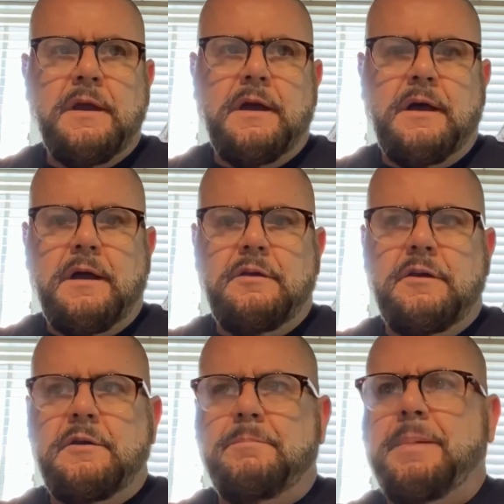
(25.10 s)
You
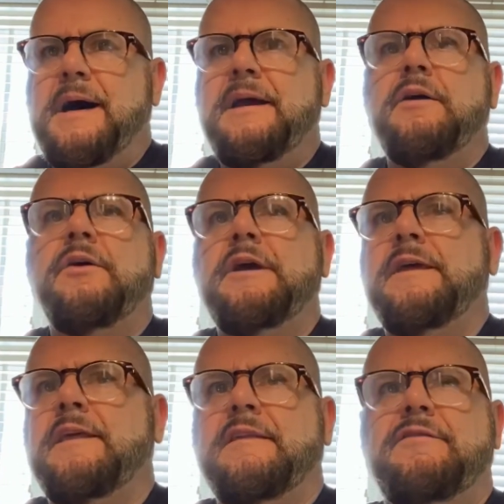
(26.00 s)
can buy a Hoya
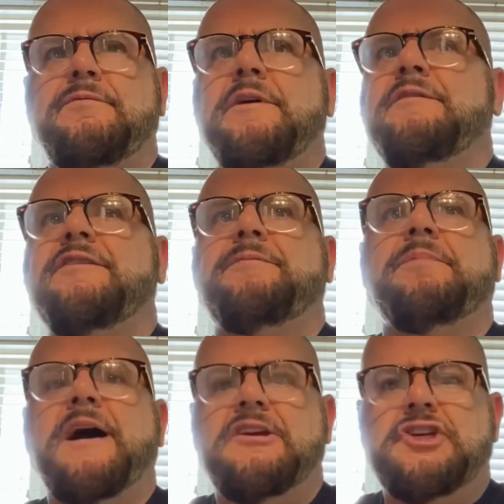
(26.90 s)
that's really
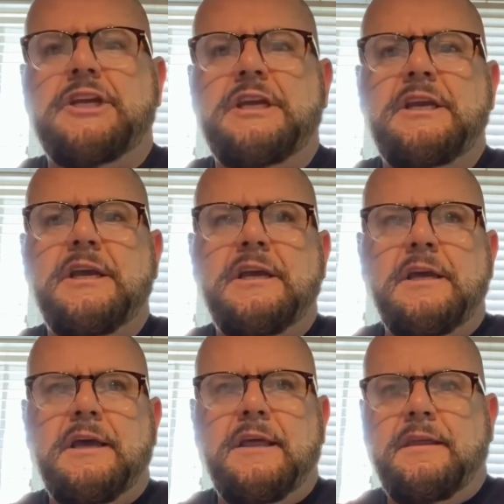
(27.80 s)
splashy,
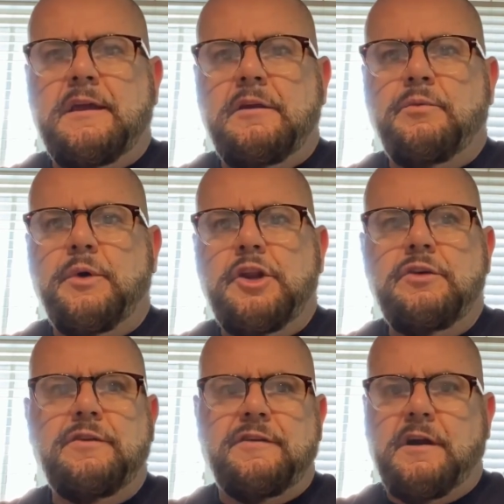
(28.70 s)
and then when you
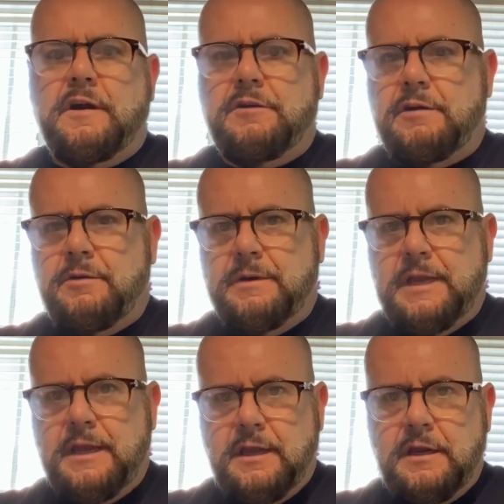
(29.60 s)
start growing
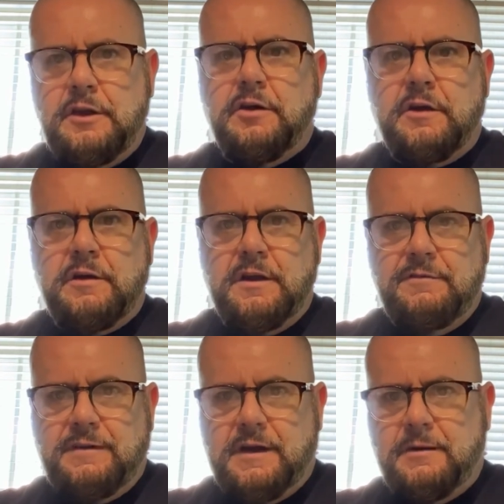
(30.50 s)
it in your
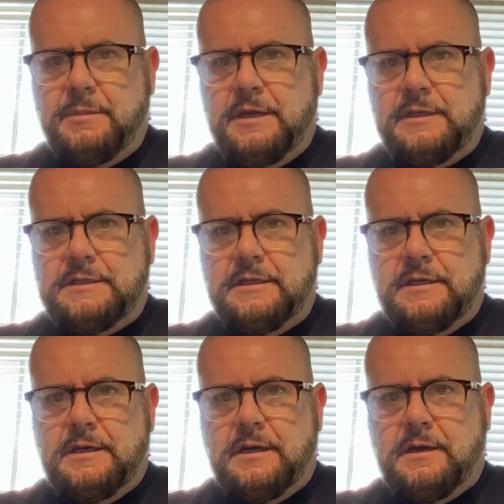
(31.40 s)
environment,
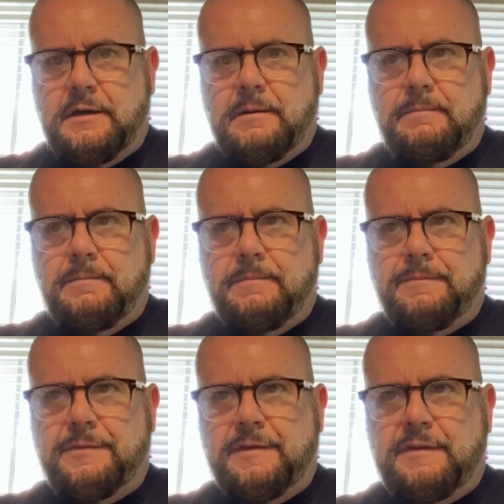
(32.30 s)

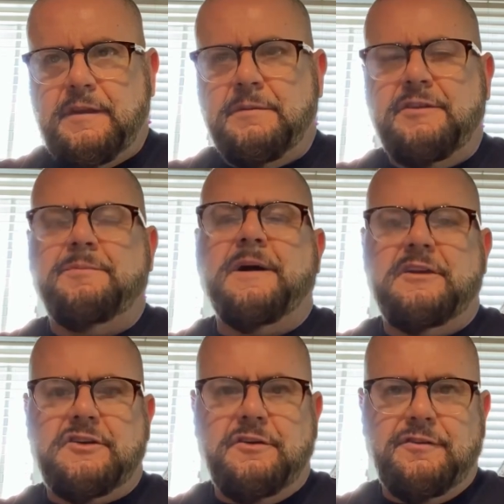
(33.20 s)
some of the splash
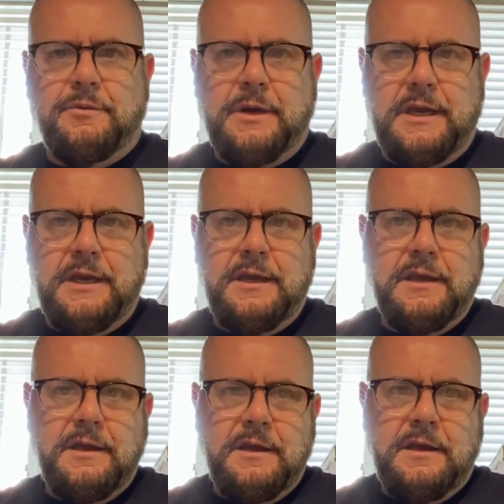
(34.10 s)
goes away.
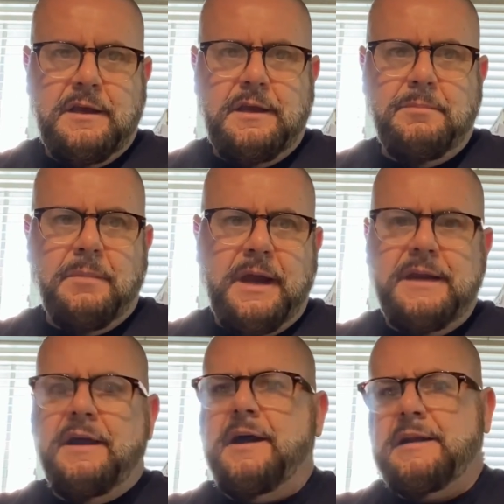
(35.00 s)
It might
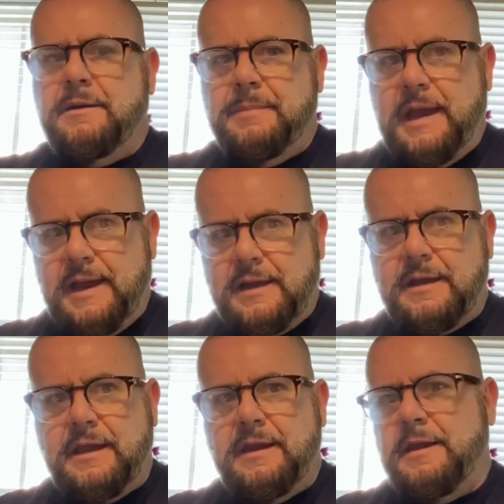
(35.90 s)
not come back,
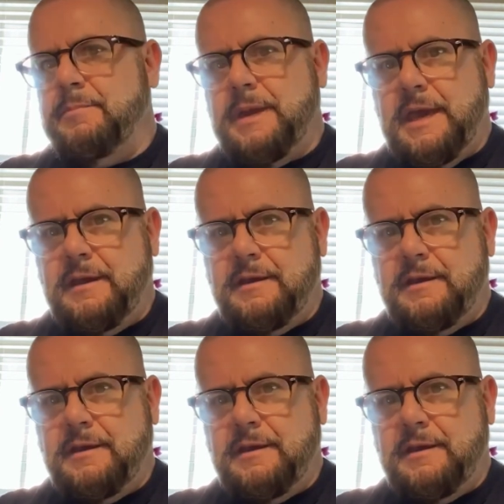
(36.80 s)
and it may.